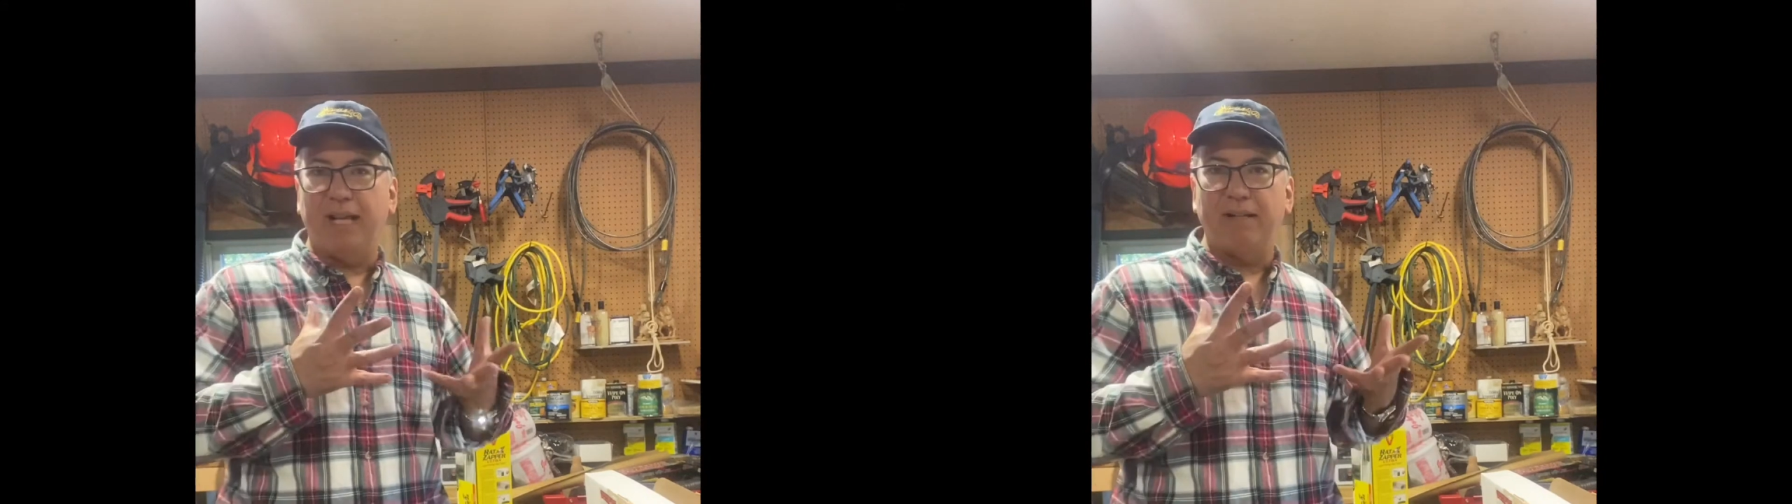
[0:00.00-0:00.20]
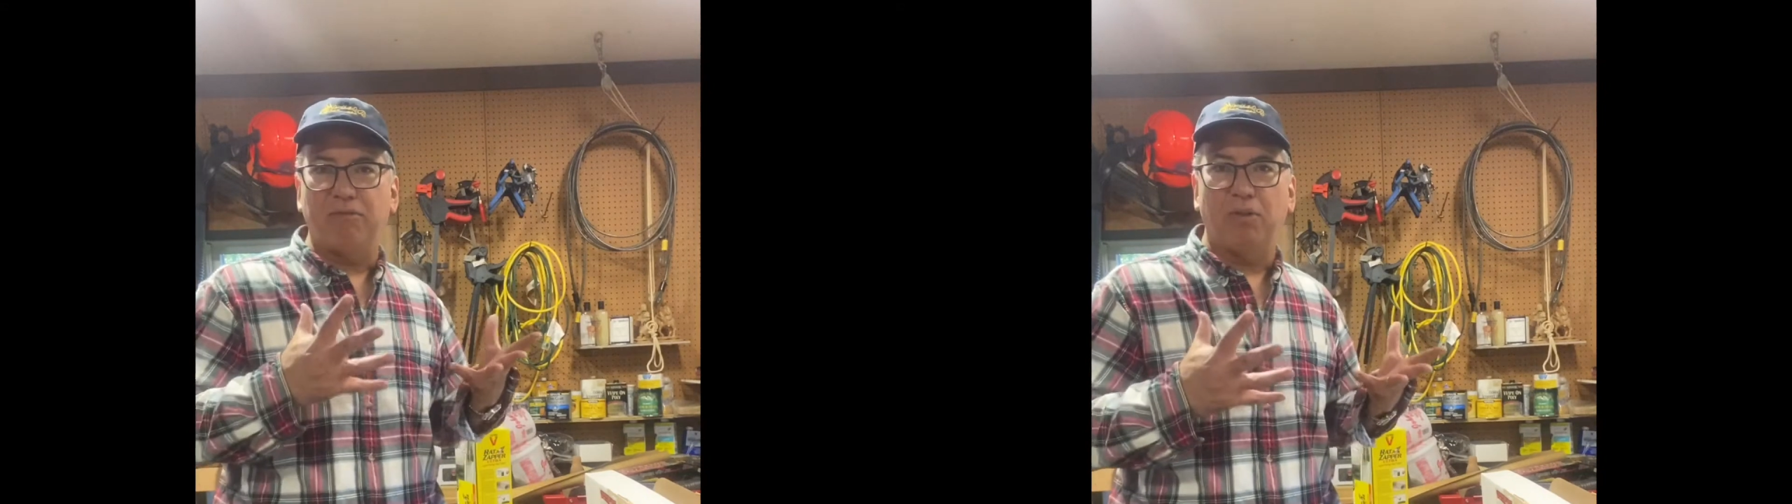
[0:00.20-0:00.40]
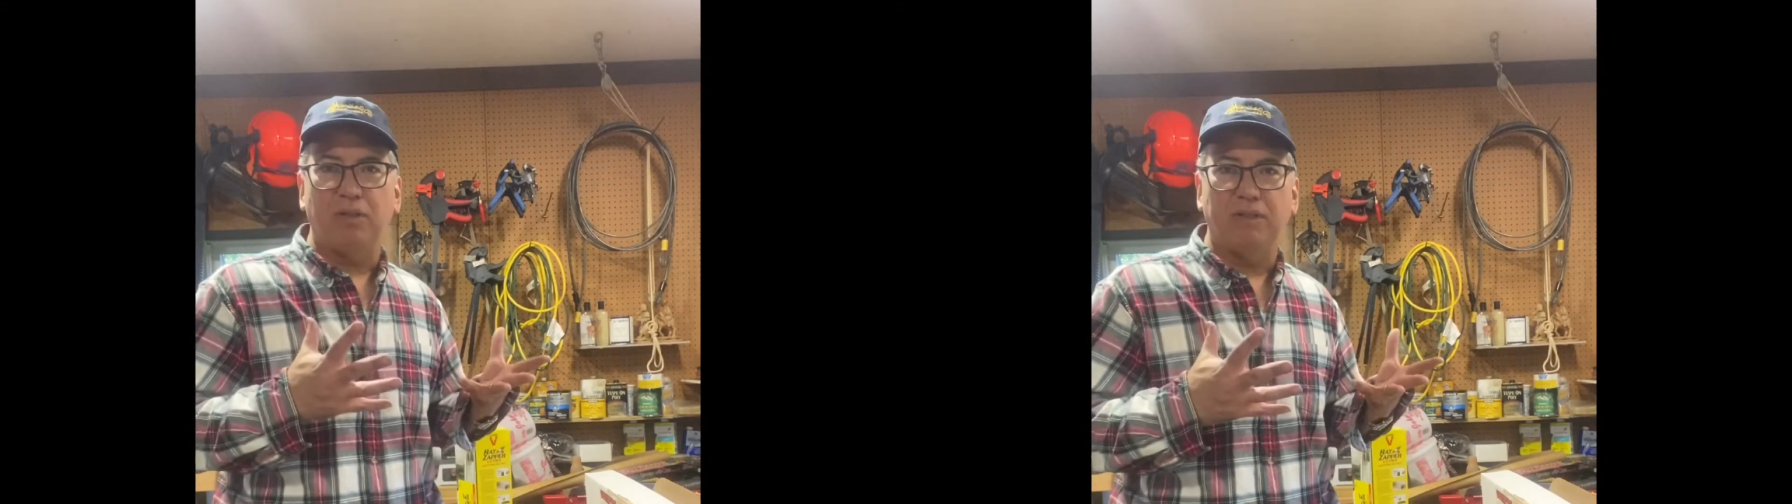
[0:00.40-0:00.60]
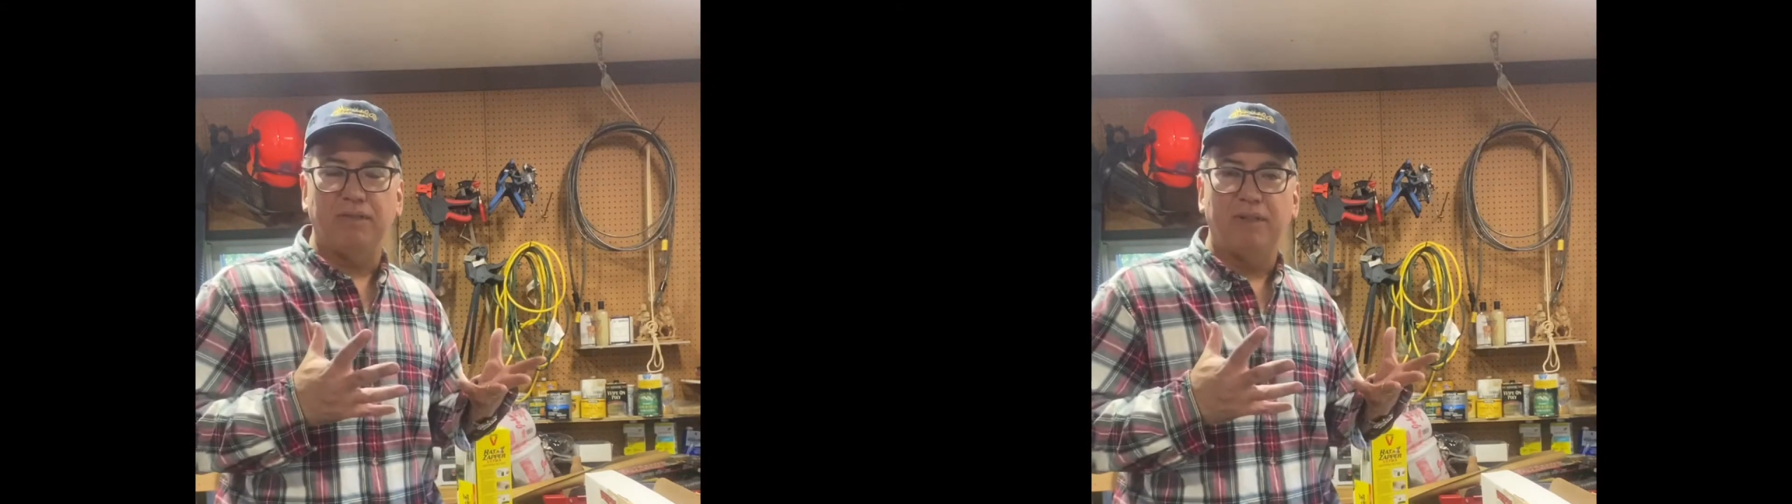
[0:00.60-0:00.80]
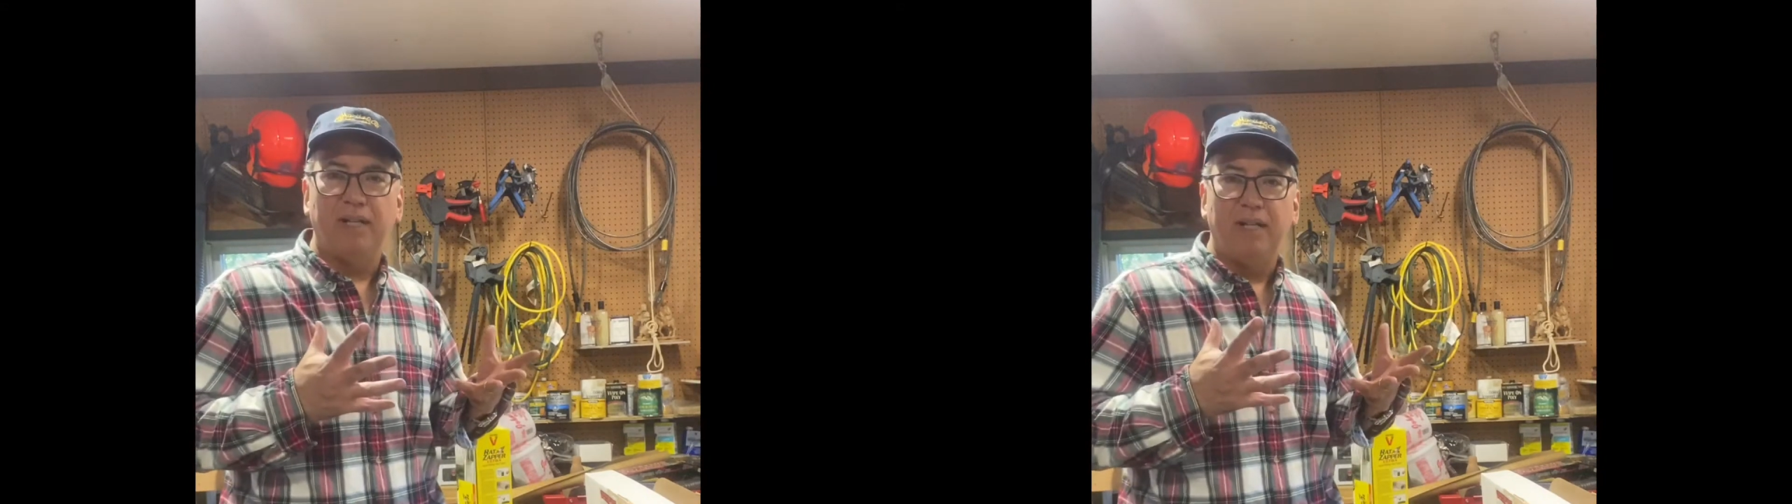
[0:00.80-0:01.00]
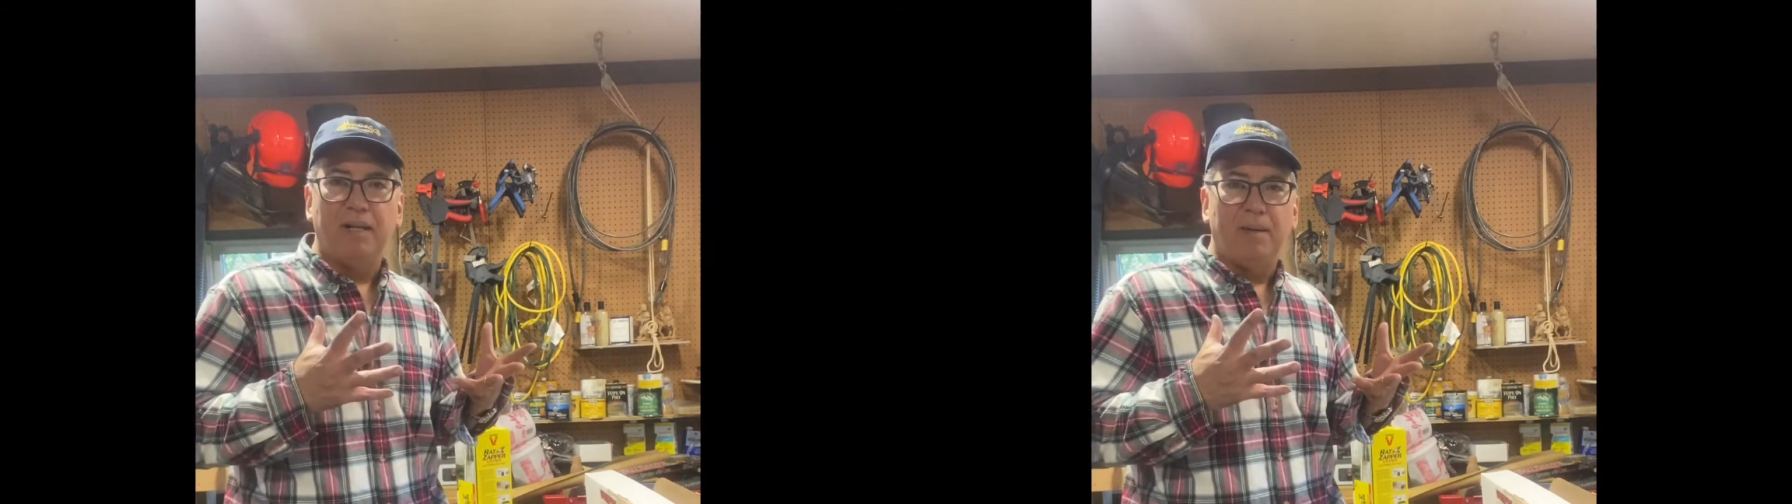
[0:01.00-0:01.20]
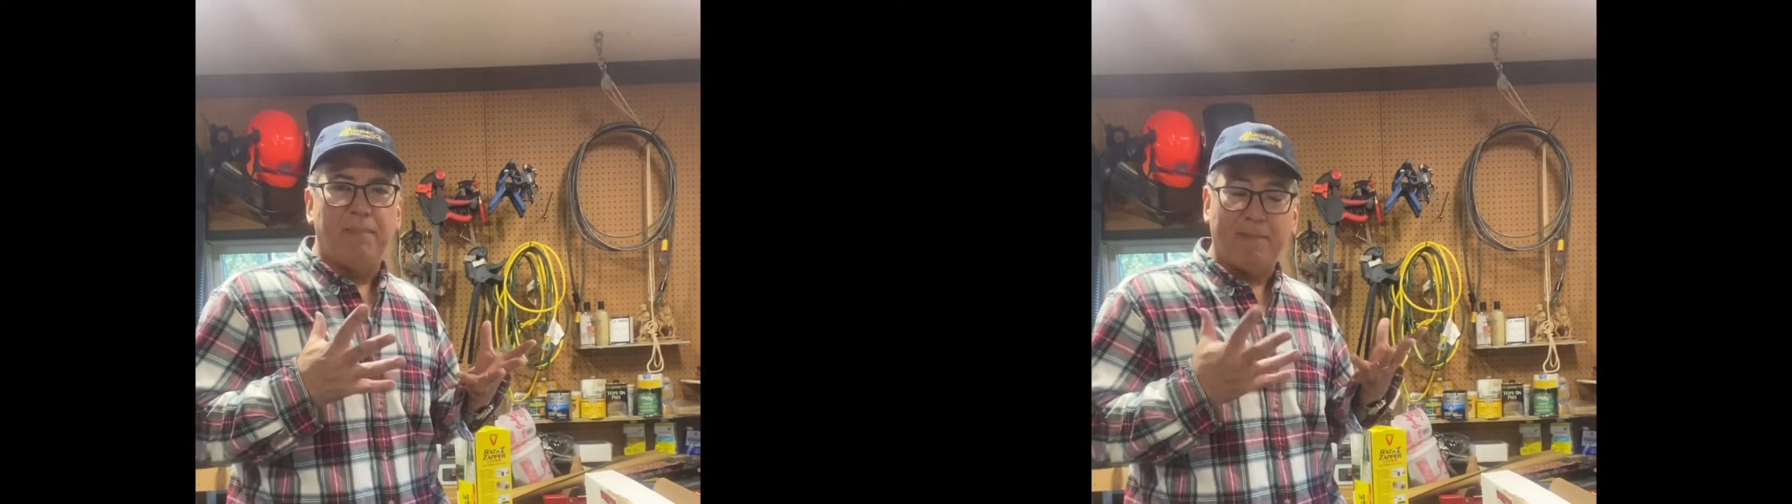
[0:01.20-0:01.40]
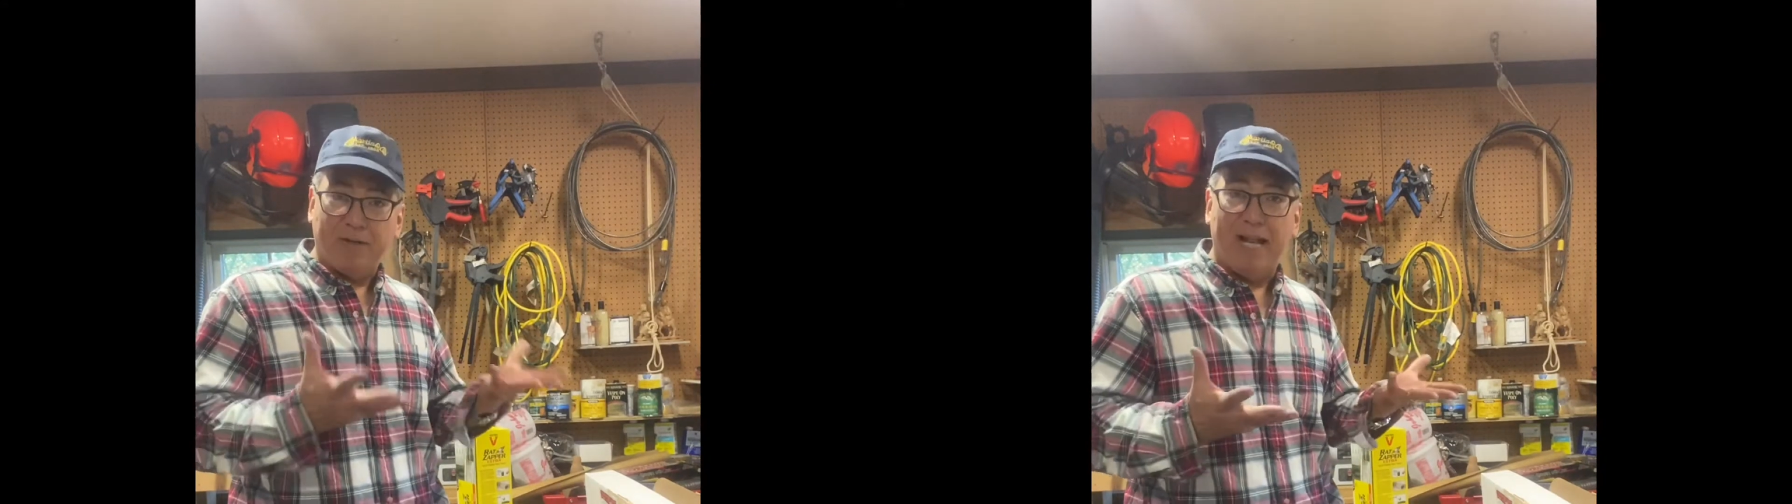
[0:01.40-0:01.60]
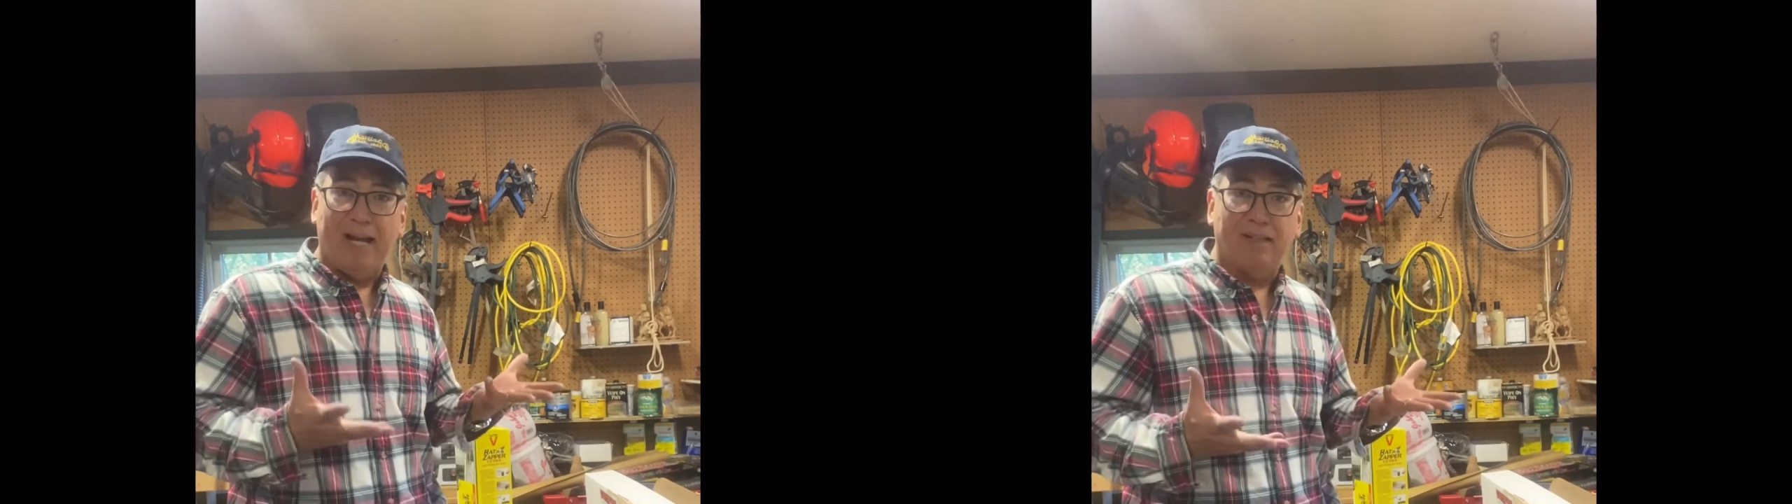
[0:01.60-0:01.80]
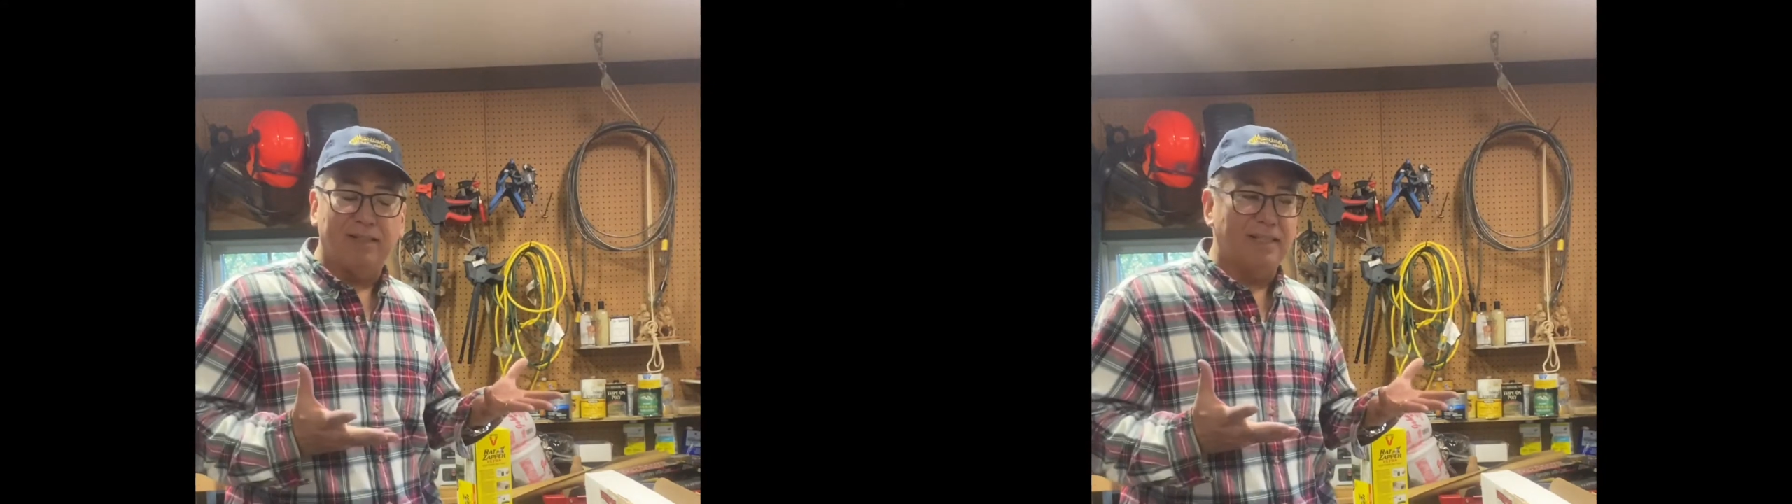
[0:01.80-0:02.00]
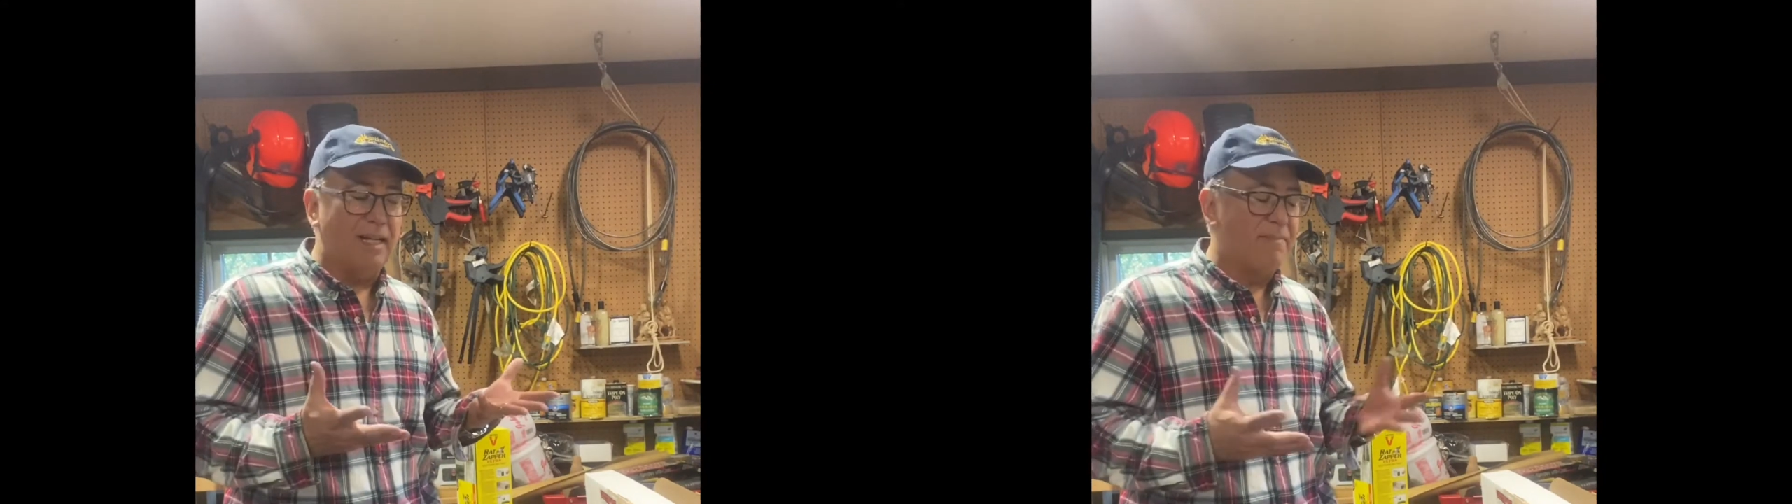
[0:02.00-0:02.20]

a roll of paper towels.